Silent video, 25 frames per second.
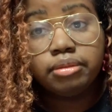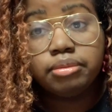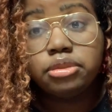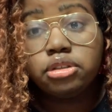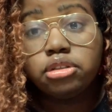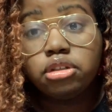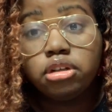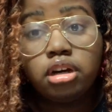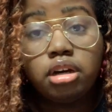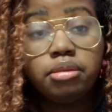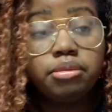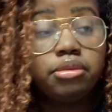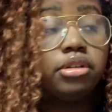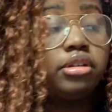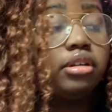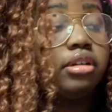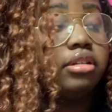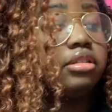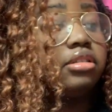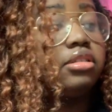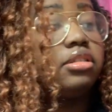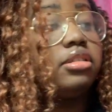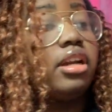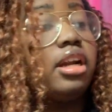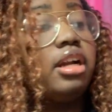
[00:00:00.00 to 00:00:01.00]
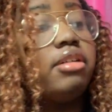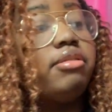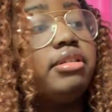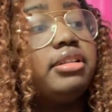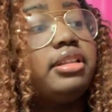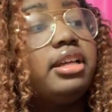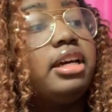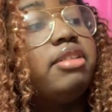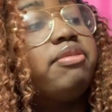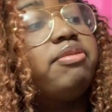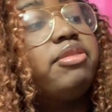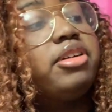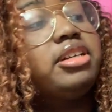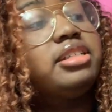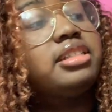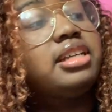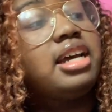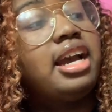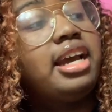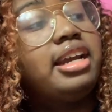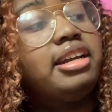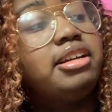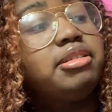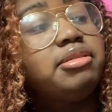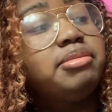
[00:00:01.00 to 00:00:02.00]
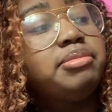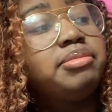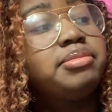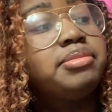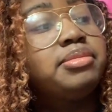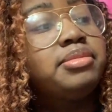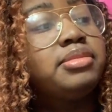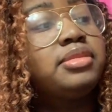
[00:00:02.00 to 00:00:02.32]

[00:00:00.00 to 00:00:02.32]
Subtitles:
So I'm going to start with that first item,